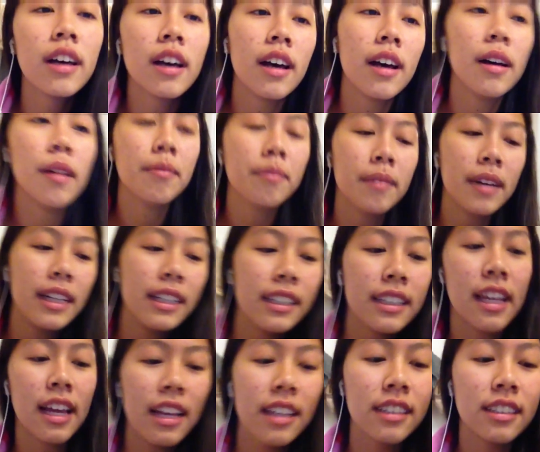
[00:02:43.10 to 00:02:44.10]
Um, my
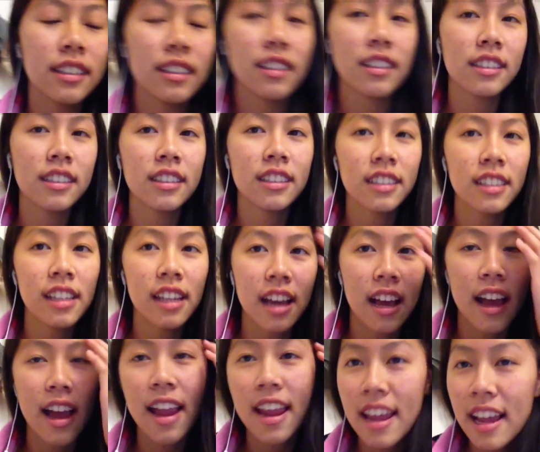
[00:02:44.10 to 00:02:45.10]
test is
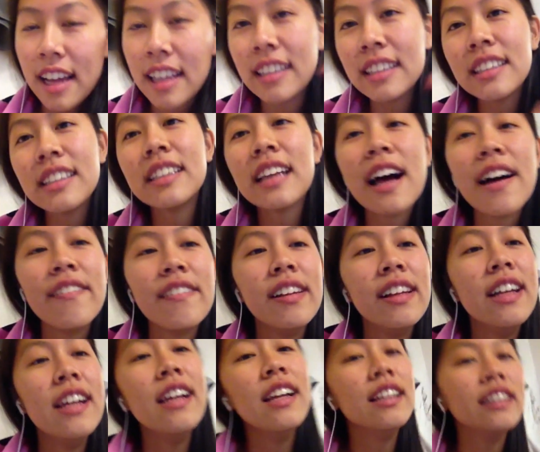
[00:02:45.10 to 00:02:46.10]
tonight at
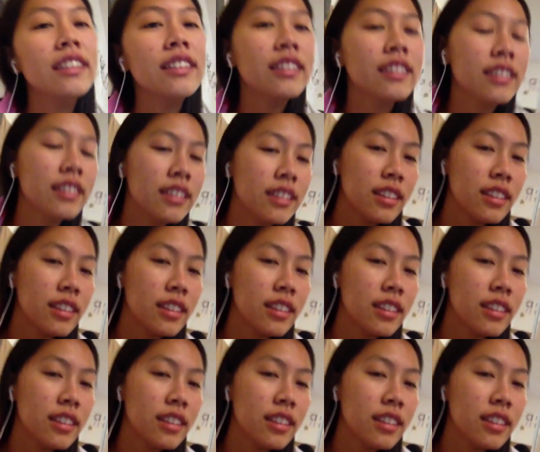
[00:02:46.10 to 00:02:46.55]
seven.